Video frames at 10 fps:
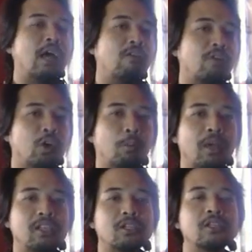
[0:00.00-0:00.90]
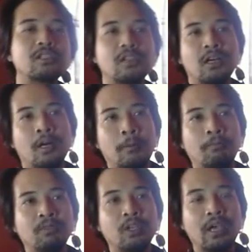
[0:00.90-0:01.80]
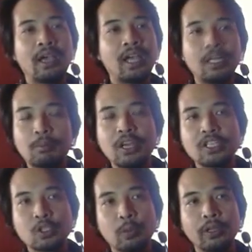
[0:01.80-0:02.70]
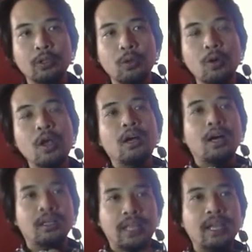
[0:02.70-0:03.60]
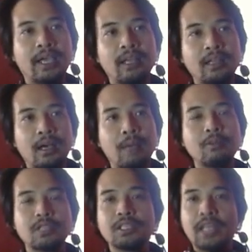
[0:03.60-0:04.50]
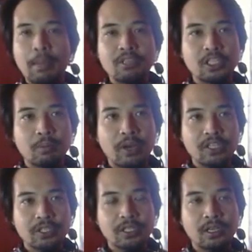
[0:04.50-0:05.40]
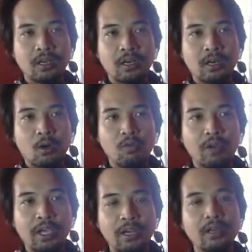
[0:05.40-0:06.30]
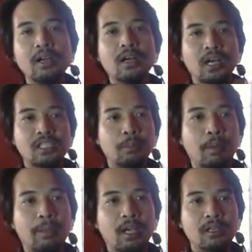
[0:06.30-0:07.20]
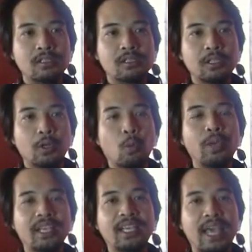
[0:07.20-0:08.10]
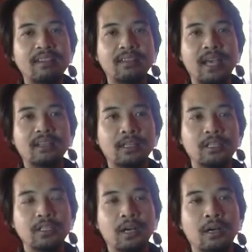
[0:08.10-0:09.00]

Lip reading: Now for your bracers, any bracers will do. Then again, I'm using the Nemesis bracers over here simply because we get that